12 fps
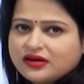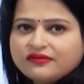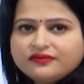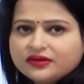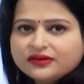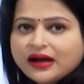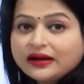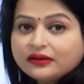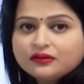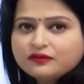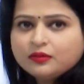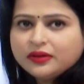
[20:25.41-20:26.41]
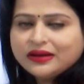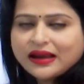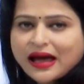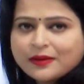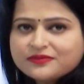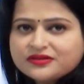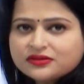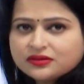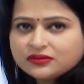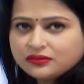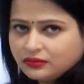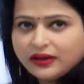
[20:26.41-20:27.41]
After that it will be lapsed
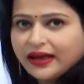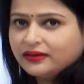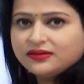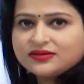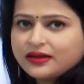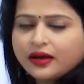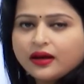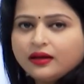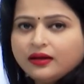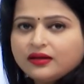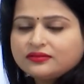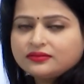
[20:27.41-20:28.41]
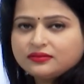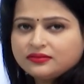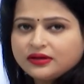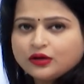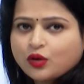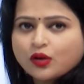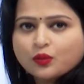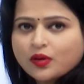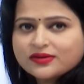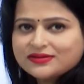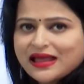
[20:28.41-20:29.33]
like the second year set on was